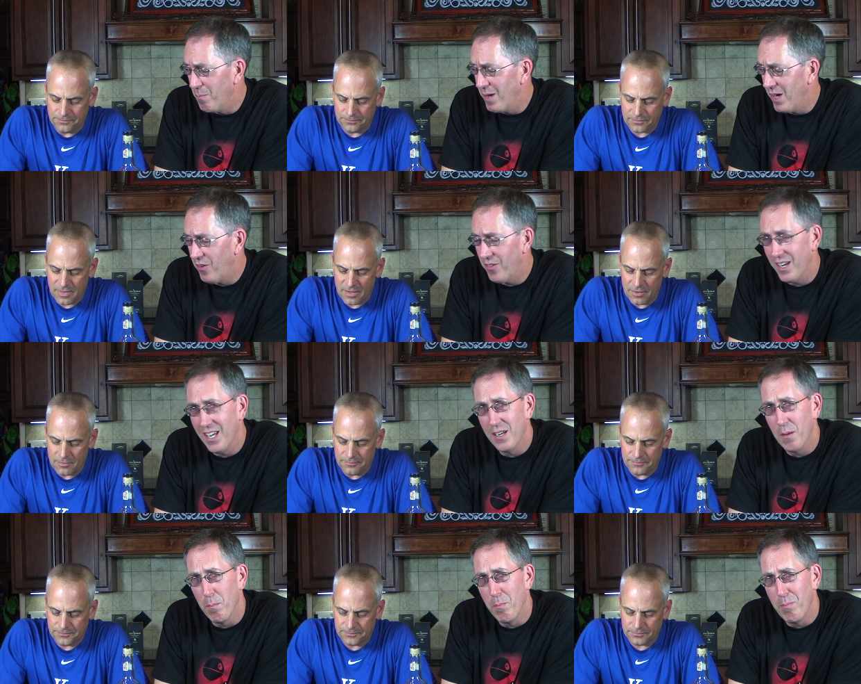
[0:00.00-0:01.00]
Speaker 1: belt and
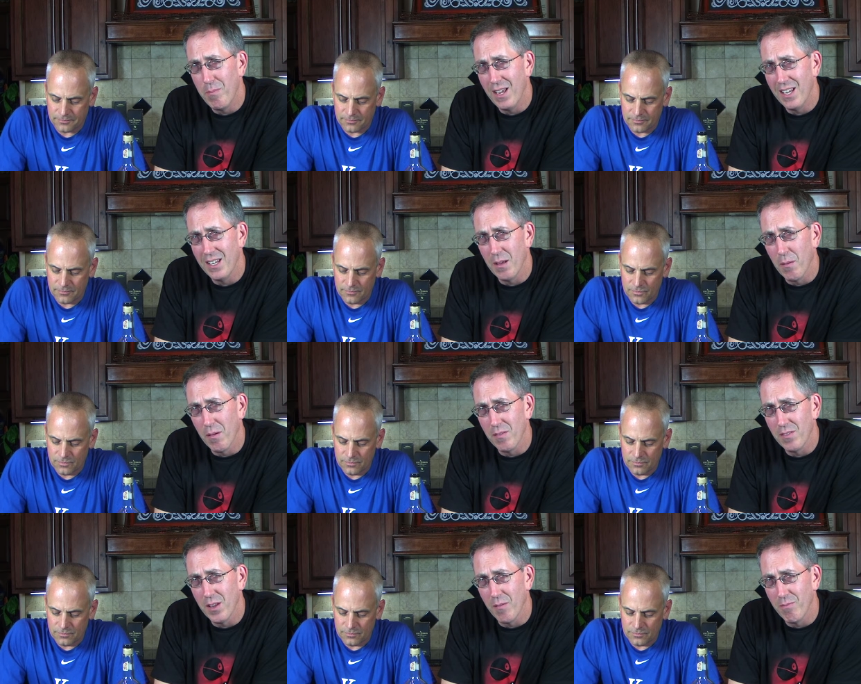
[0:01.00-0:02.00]
the, and
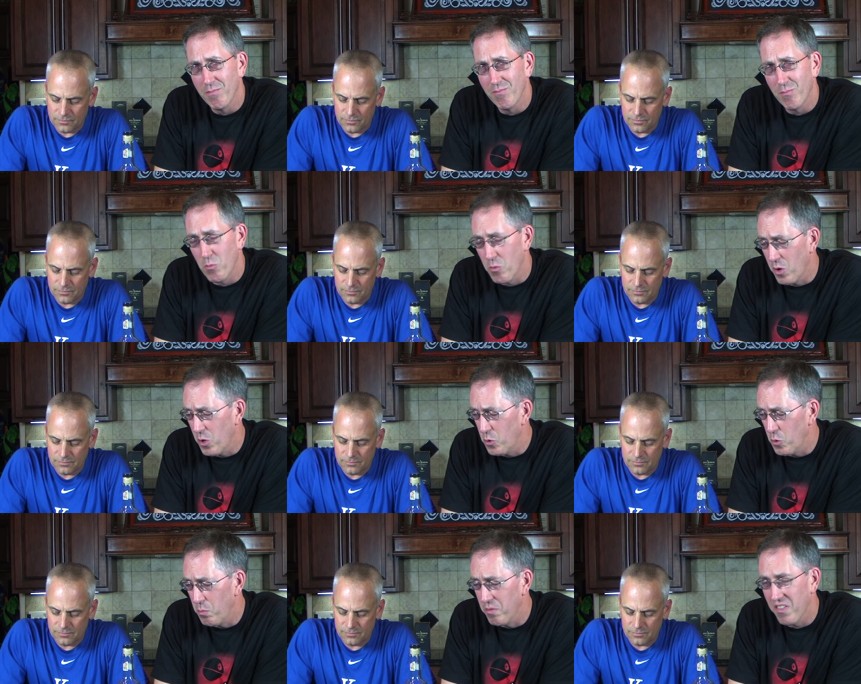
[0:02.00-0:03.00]
the, the
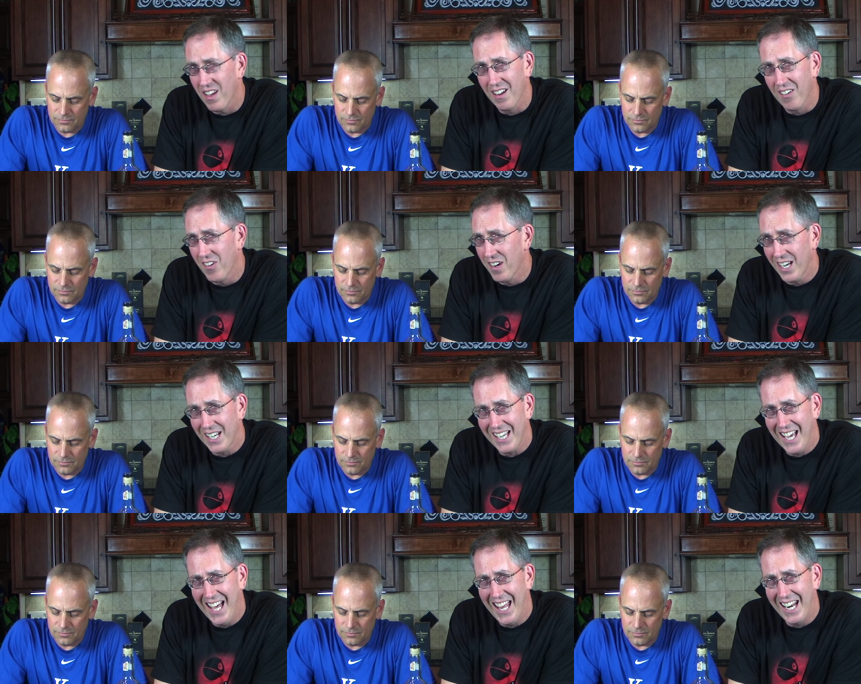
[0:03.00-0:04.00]
robe thing on it.
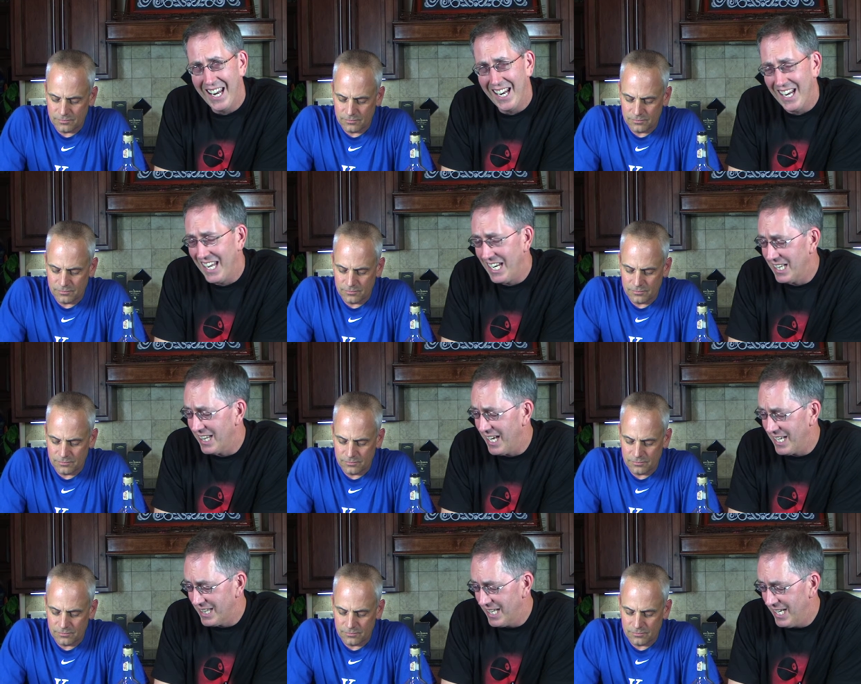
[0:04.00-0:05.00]
God, that, I didn't
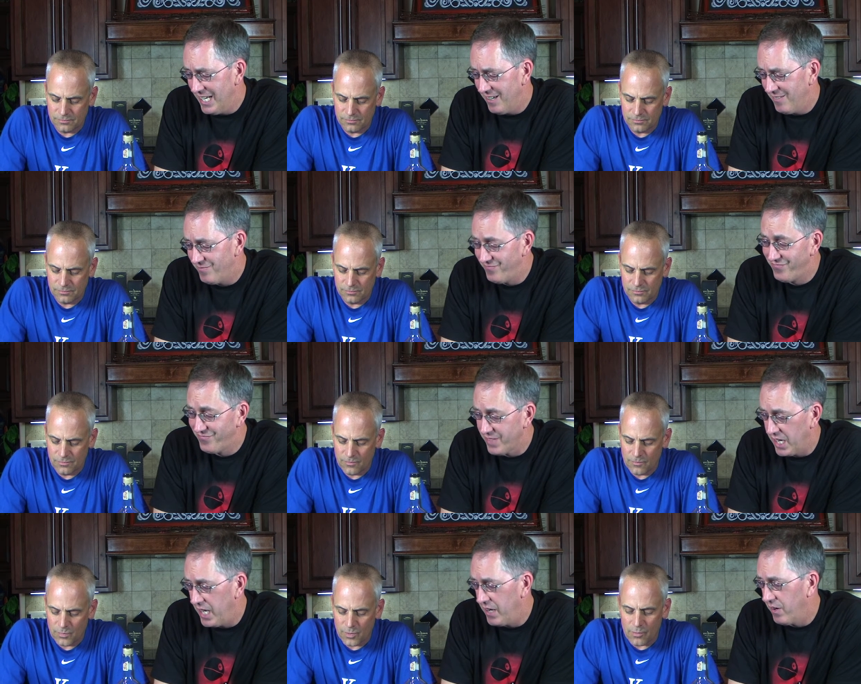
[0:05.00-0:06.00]
like
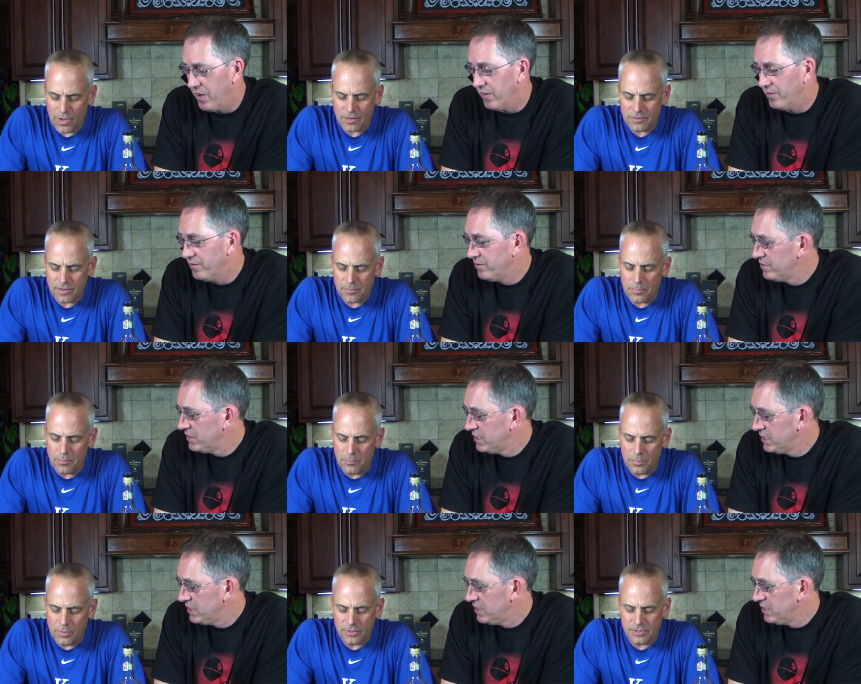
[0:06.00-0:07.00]
that.
Speaker 2: I don't know. How do they
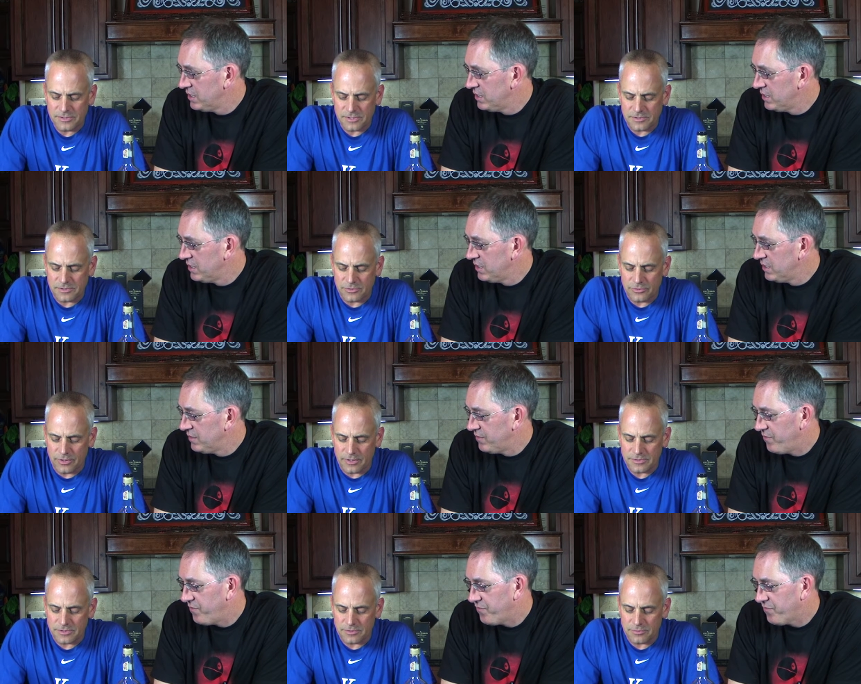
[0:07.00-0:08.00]
put this as a as
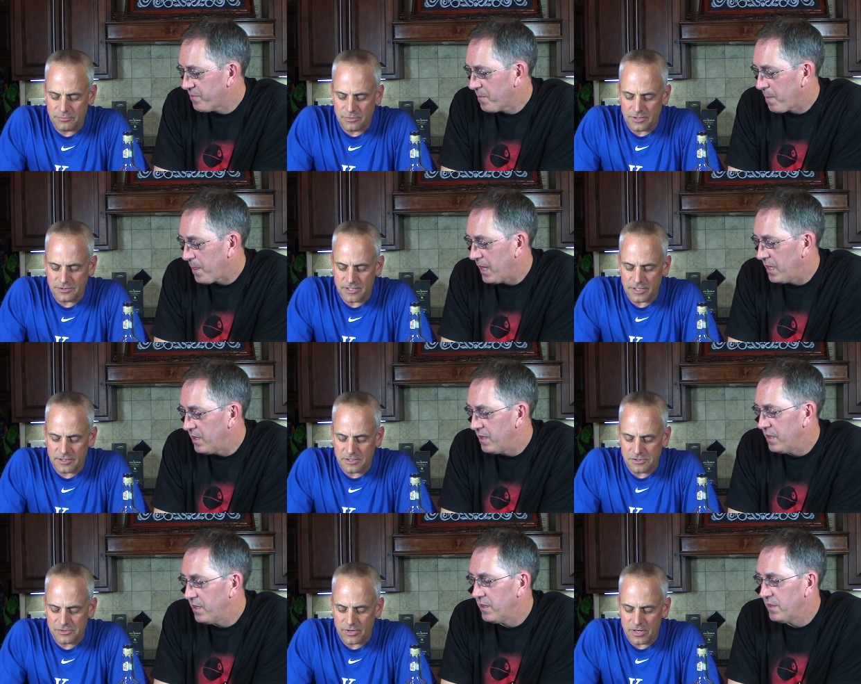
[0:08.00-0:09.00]
a Kentucky
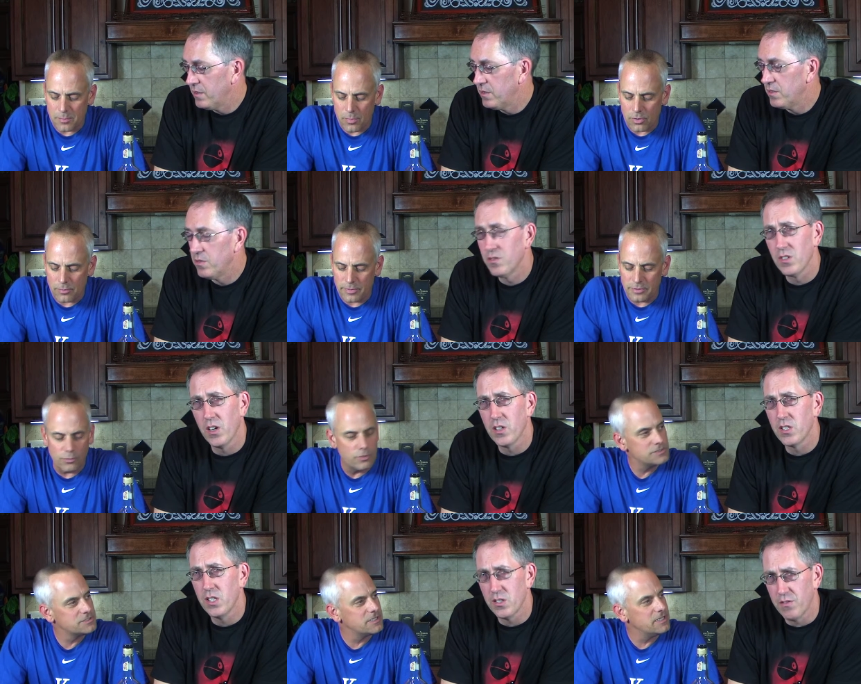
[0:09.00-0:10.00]
straight bourbon
Speaker 1: as long
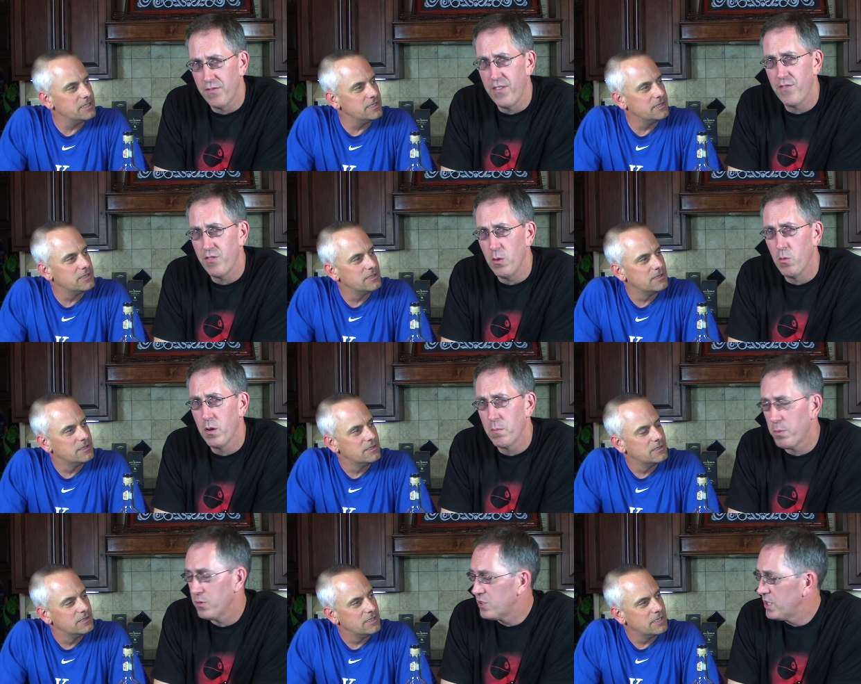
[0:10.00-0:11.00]
whiskey? As it's fifty-one
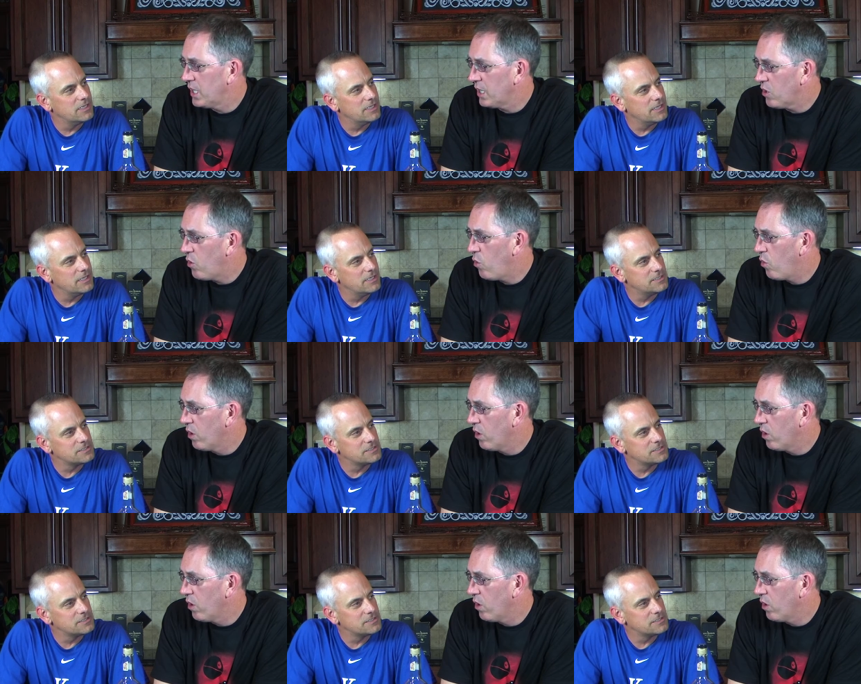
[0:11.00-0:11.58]
percent, and then corn. It's